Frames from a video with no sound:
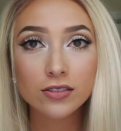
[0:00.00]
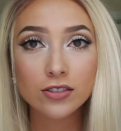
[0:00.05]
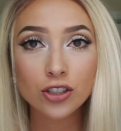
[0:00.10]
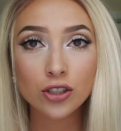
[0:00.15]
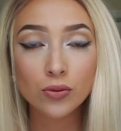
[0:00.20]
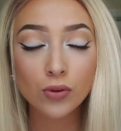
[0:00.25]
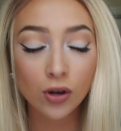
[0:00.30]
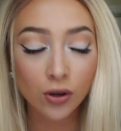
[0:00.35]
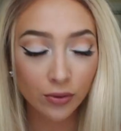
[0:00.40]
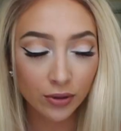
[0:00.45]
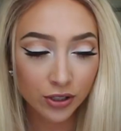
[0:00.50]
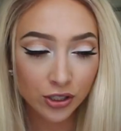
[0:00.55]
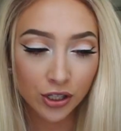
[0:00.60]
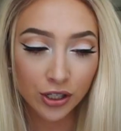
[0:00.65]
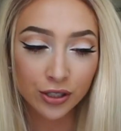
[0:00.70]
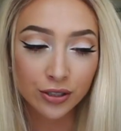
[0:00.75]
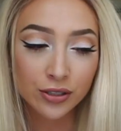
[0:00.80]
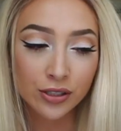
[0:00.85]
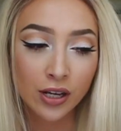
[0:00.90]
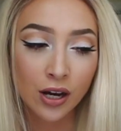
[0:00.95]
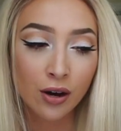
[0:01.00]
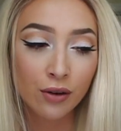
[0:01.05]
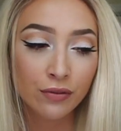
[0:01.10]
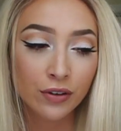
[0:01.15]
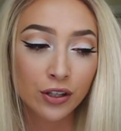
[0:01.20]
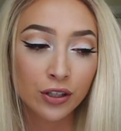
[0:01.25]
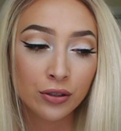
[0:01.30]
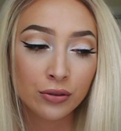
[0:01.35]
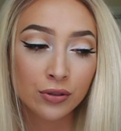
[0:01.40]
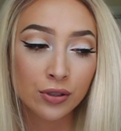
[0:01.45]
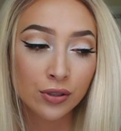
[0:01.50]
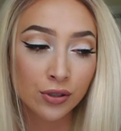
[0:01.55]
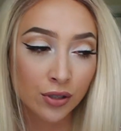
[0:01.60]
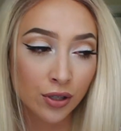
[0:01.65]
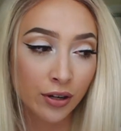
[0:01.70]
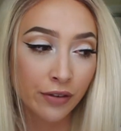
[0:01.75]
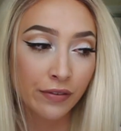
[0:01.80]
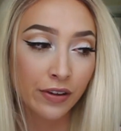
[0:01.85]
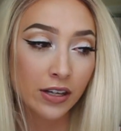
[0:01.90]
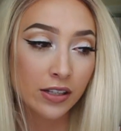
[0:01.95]
You owe it to yourself, and you
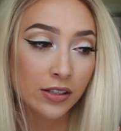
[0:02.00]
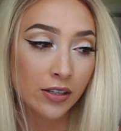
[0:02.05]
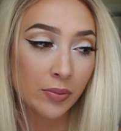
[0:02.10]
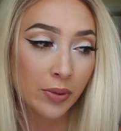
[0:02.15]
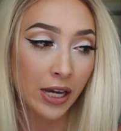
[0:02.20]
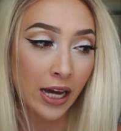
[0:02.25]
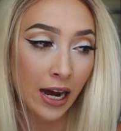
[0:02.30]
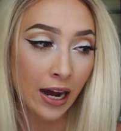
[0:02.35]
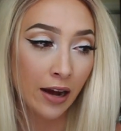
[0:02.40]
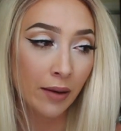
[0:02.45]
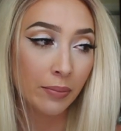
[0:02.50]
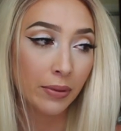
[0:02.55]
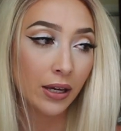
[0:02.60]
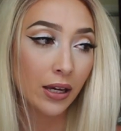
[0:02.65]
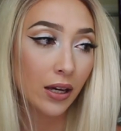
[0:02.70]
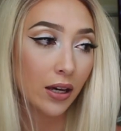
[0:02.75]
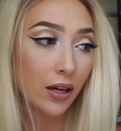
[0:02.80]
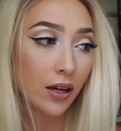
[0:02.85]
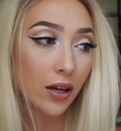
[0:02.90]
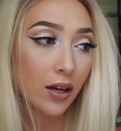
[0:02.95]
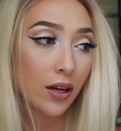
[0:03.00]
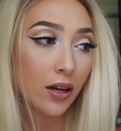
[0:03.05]
deserve it to be happy